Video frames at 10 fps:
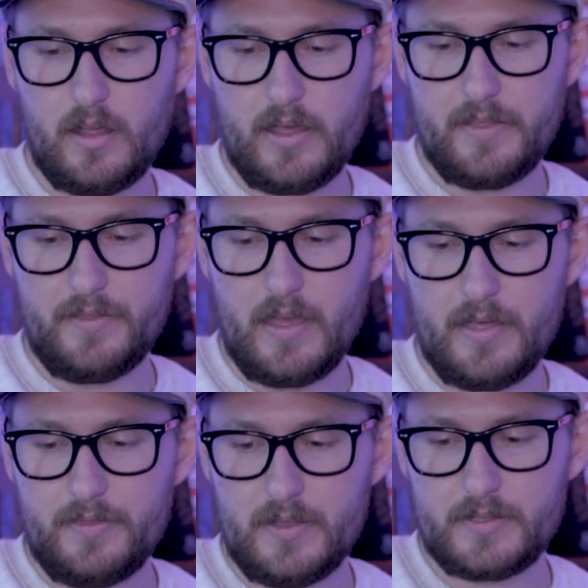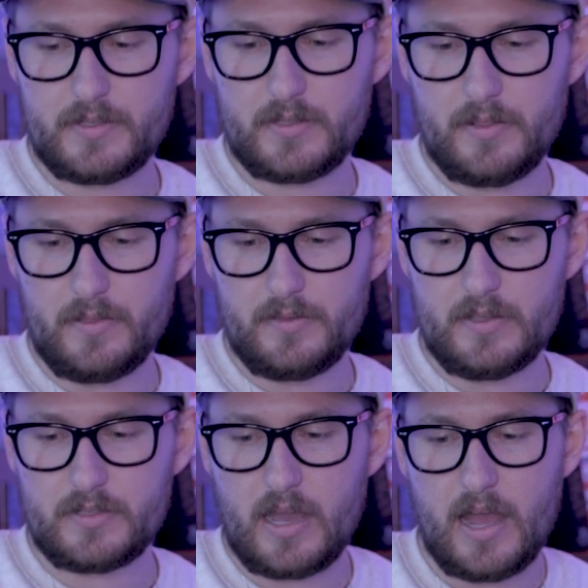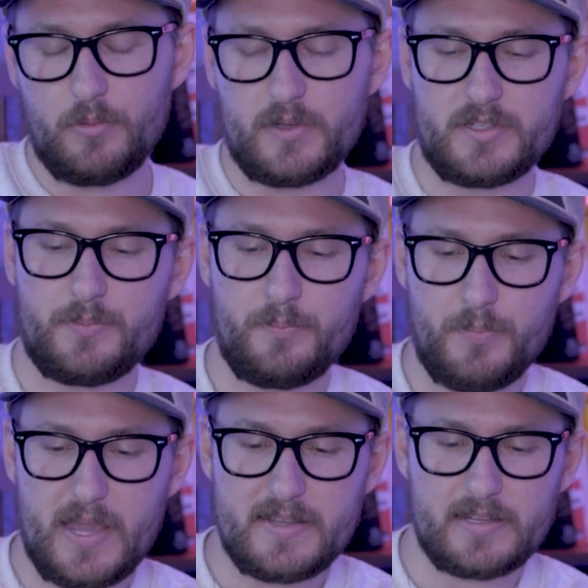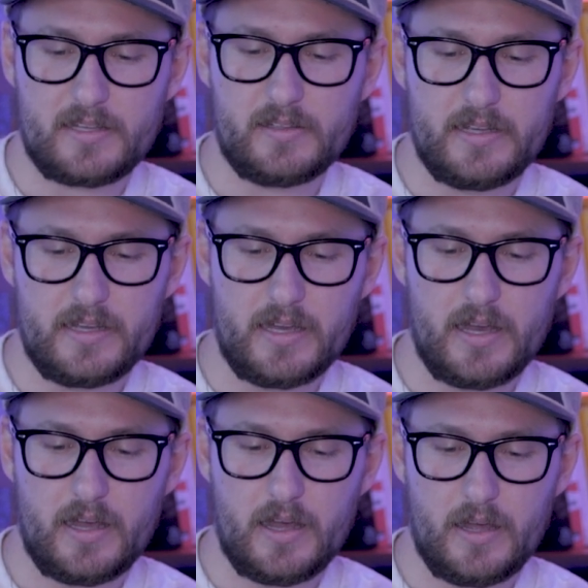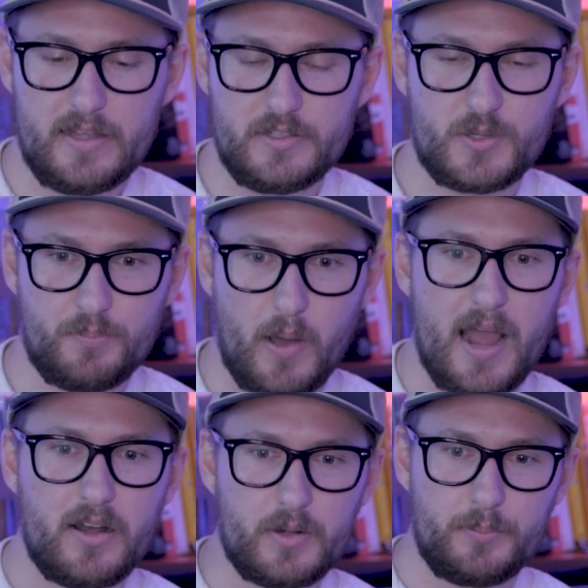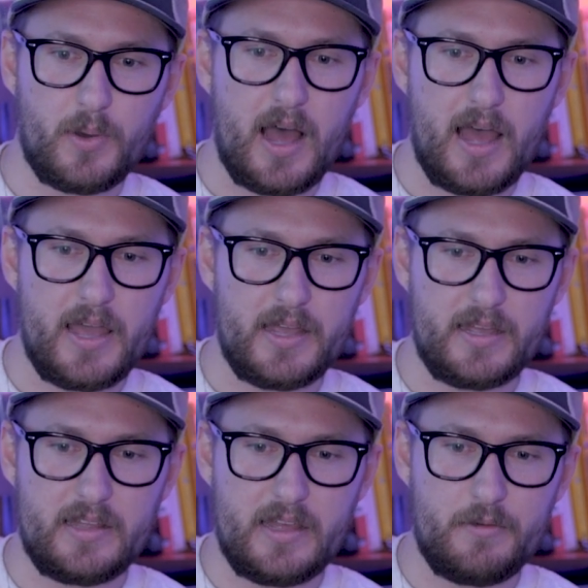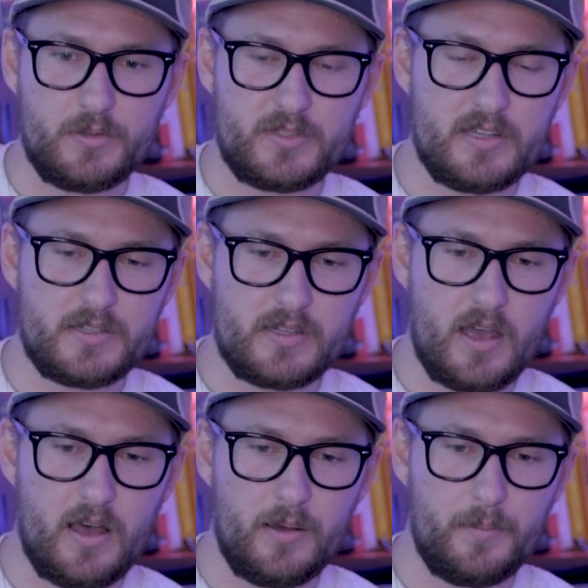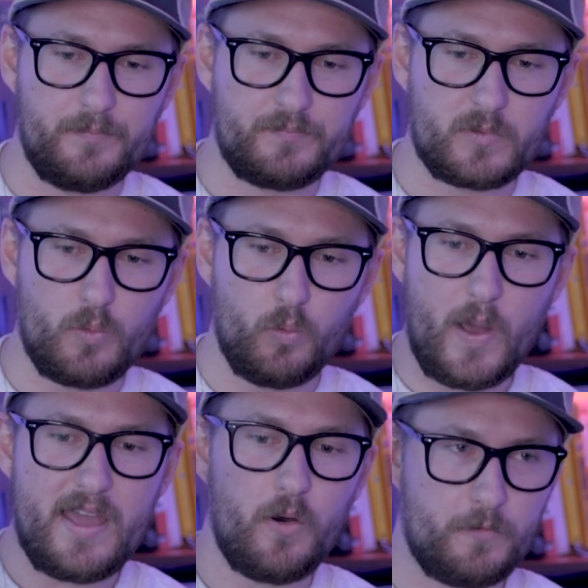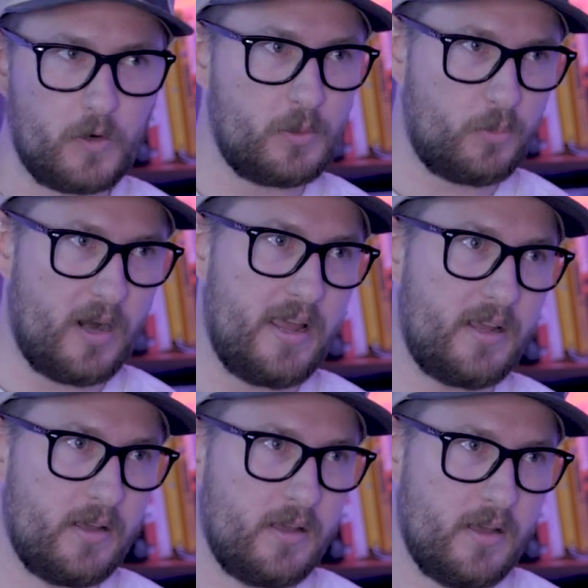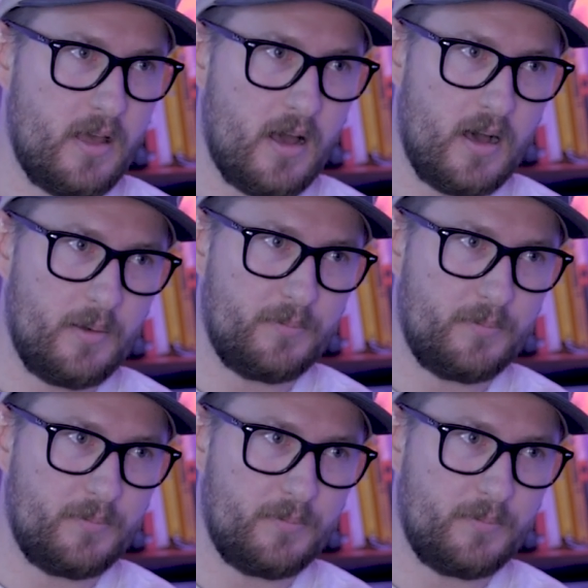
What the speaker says: and this guy was basically inspired by it was this whale vertebrae. That